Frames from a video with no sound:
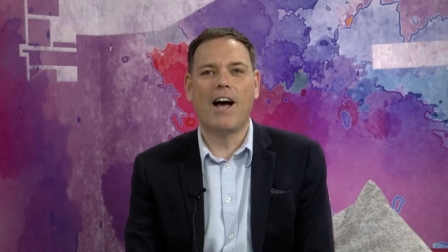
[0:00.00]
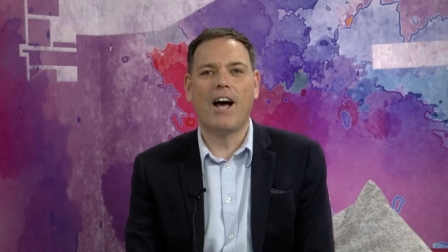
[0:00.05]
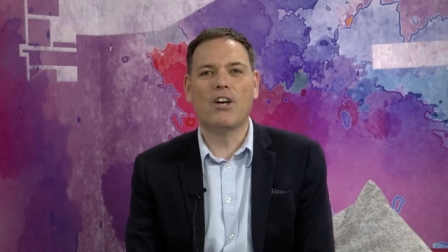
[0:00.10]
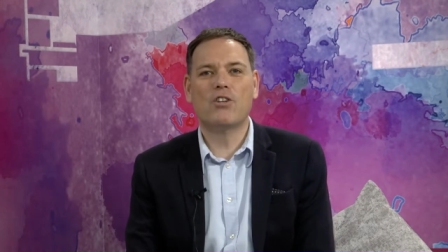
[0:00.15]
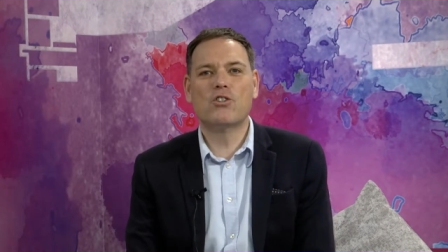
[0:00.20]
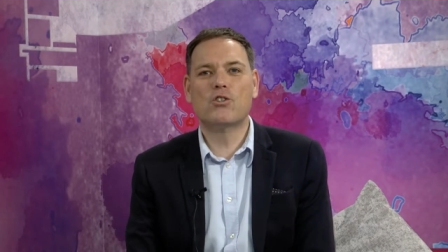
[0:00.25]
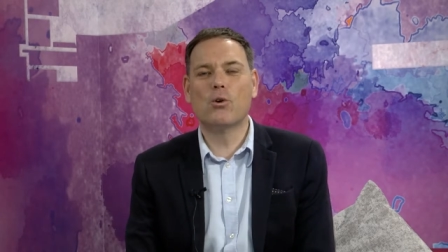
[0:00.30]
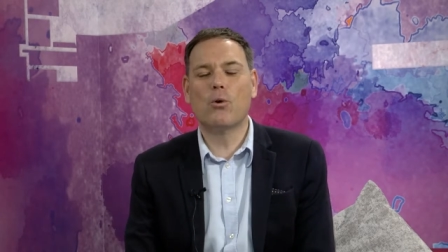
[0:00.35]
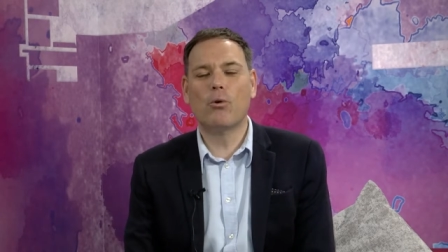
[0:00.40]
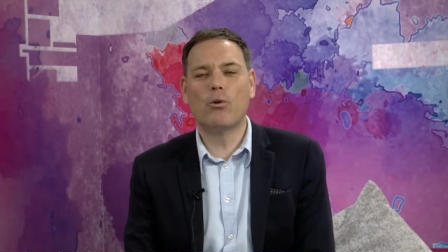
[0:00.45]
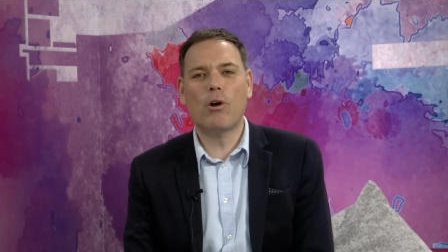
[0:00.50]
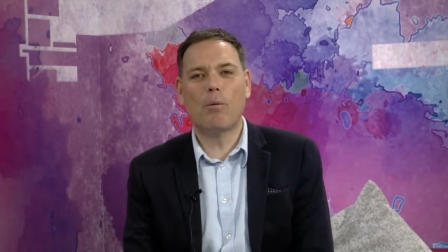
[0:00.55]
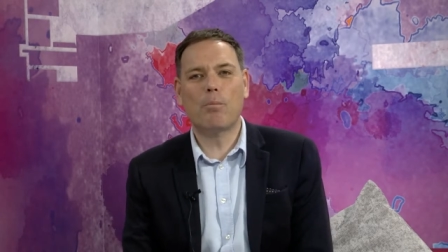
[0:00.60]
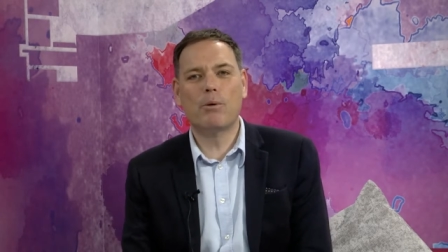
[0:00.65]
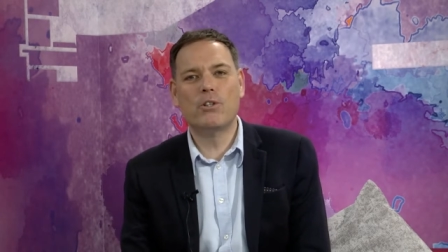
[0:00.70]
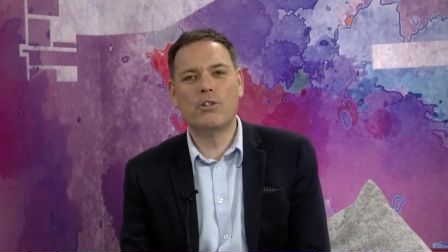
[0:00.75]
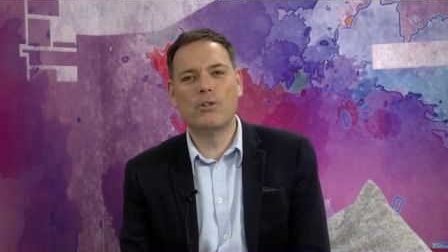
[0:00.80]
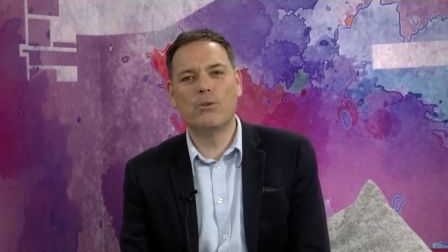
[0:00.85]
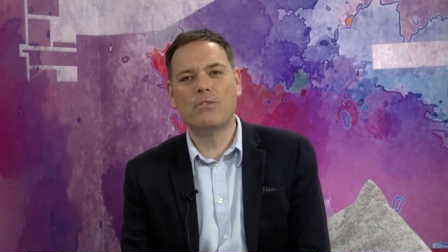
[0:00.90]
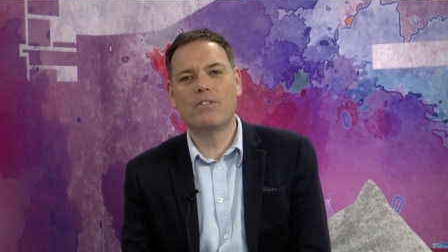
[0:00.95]
saw an
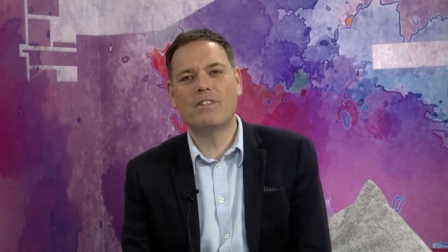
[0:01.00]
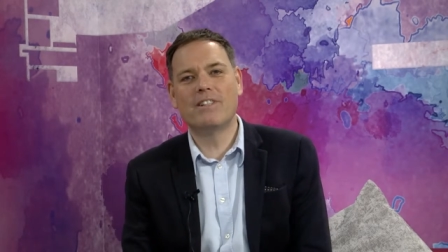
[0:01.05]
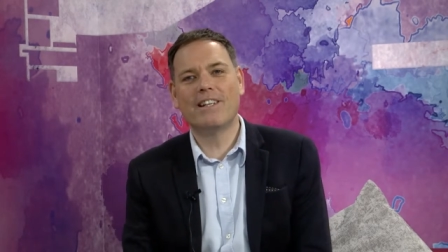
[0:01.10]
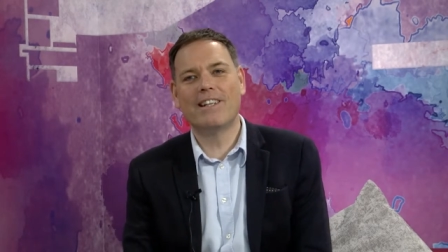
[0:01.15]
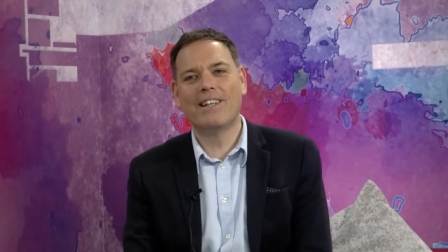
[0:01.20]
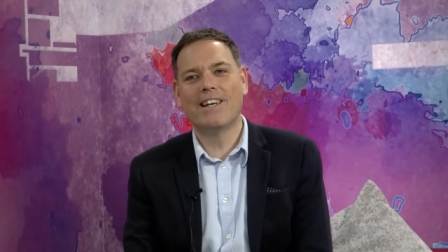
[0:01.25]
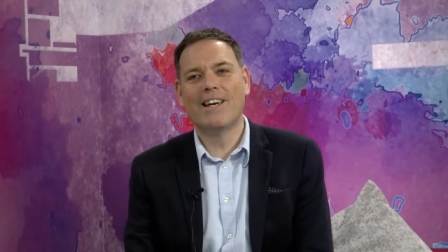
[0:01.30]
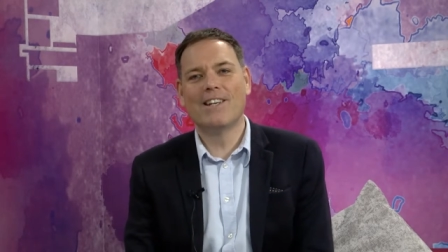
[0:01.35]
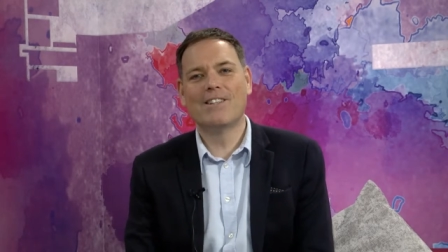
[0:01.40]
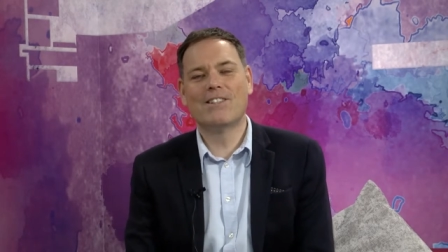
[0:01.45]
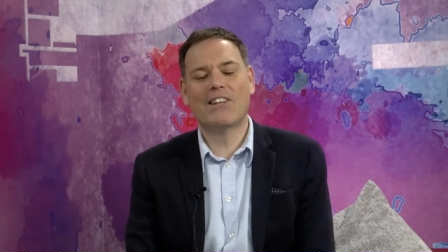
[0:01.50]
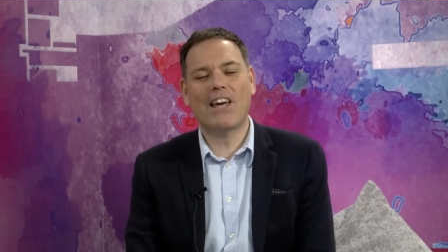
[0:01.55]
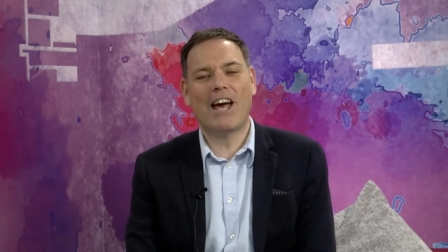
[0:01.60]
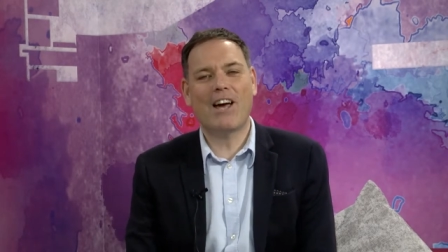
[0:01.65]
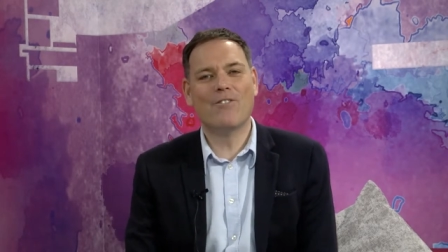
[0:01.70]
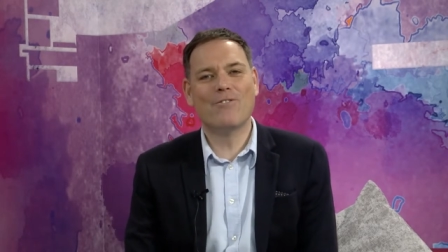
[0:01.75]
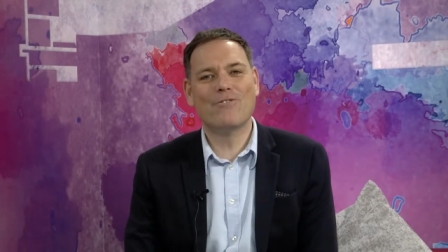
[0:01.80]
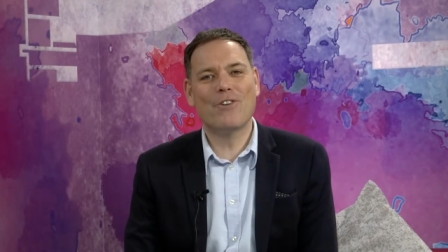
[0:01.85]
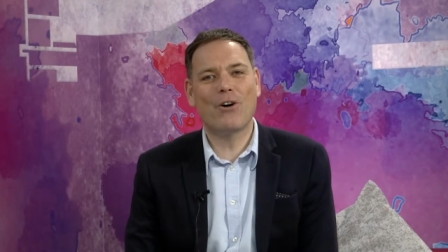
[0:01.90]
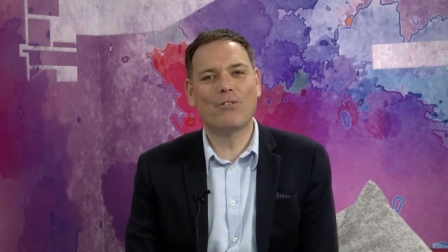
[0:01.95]
opportunity to get
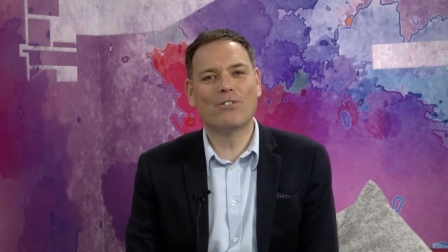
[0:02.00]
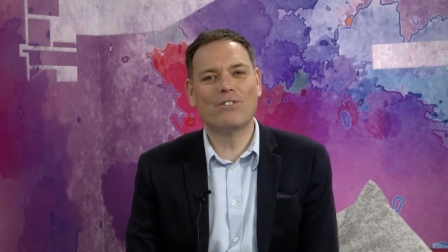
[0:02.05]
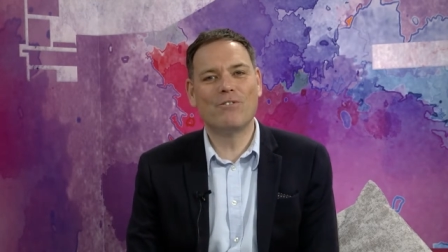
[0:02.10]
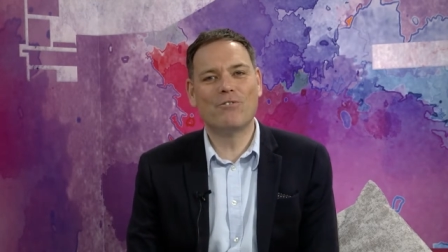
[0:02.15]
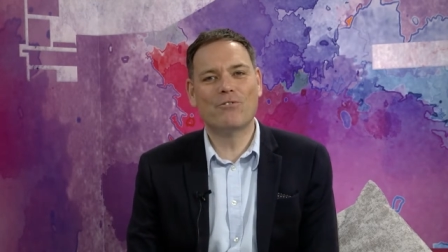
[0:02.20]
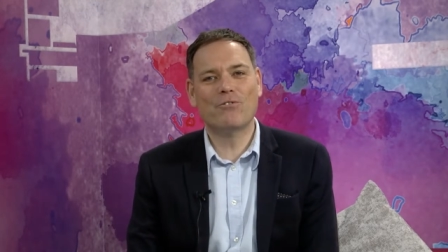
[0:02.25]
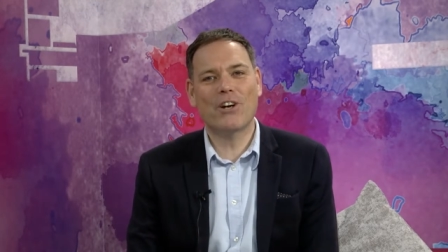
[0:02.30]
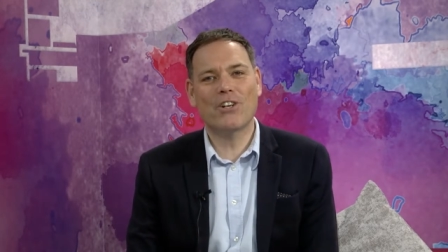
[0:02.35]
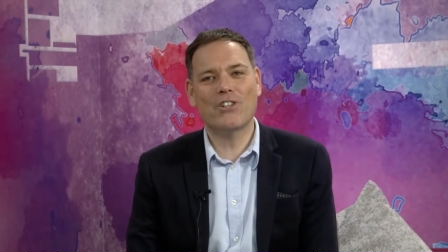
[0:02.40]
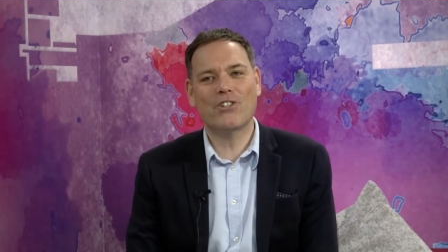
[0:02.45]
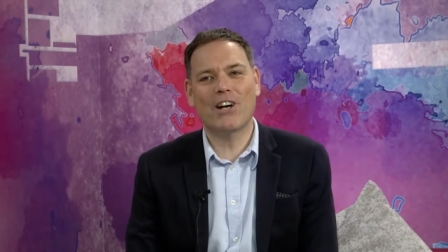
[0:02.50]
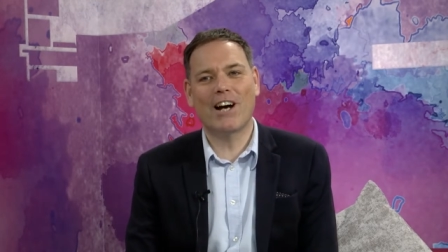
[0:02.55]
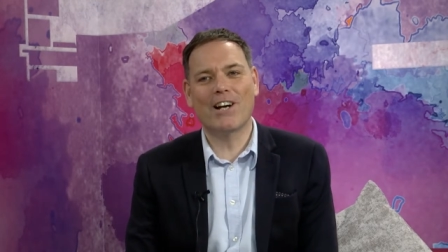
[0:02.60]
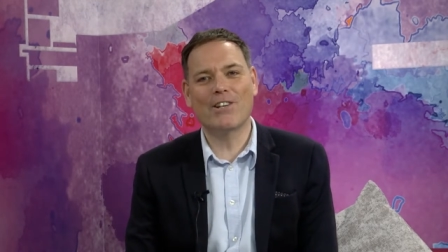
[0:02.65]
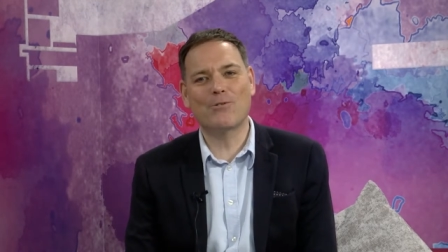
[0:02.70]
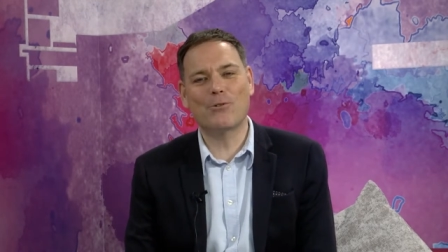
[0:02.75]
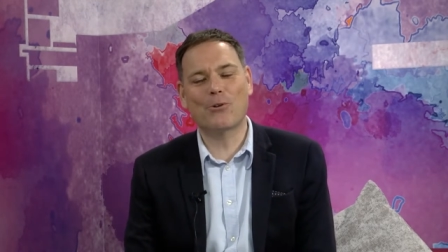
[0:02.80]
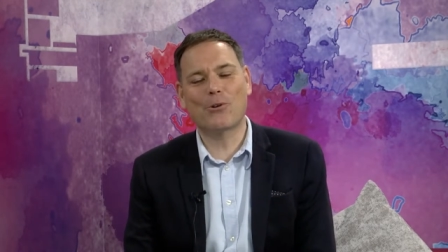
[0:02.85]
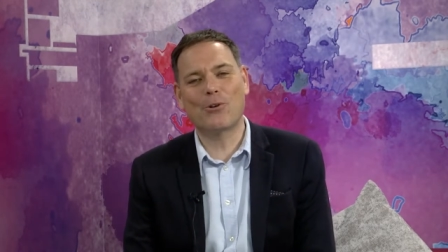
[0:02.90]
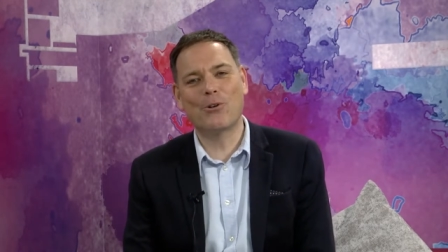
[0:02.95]
involved in
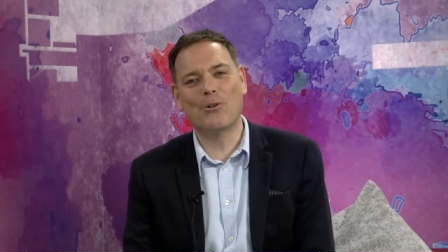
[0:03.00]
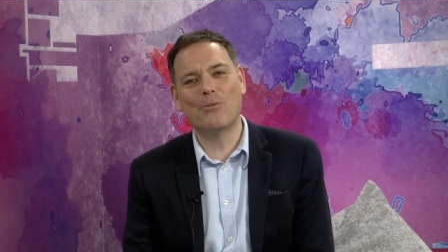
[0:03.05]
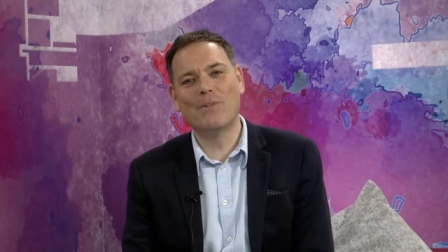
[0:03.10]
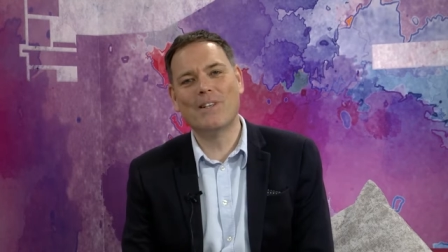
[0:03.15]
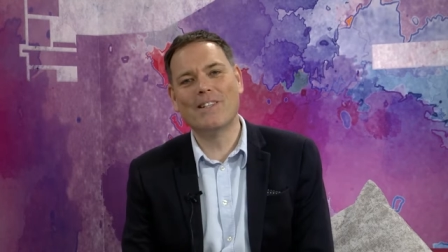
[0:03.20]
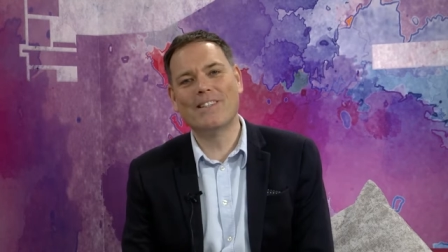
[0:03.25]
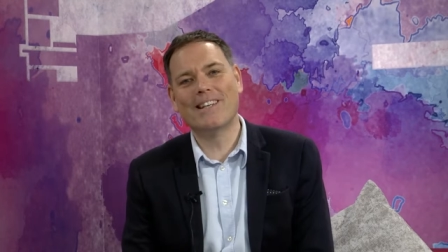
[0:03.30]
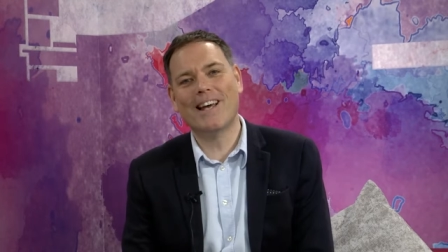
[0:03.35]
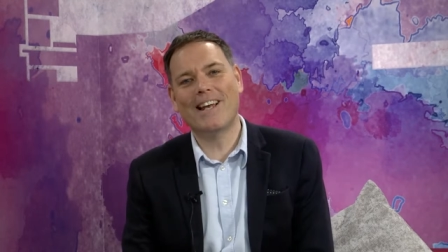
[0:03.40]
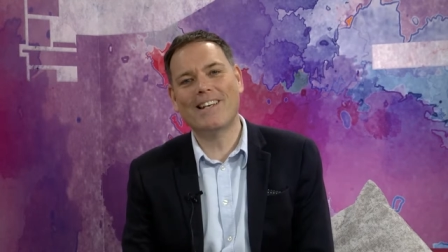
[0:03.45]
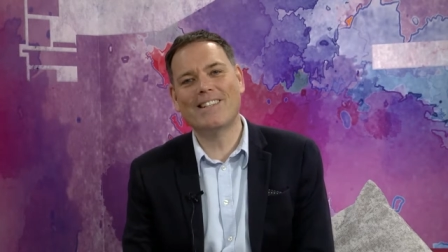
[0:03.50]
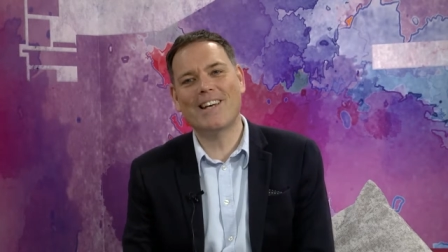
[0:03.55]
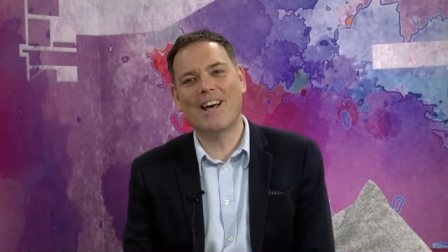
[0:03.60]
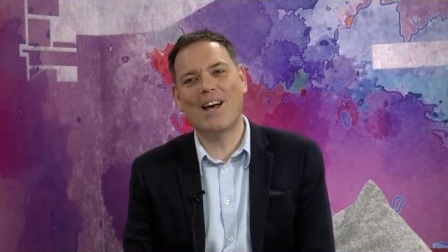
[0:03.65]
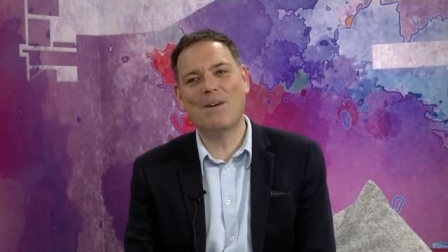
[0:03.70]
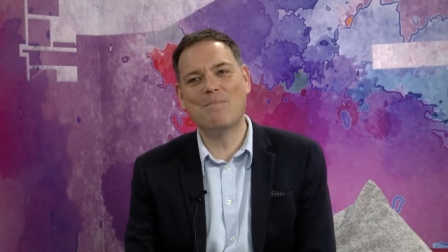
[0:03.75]
franchise recruitment and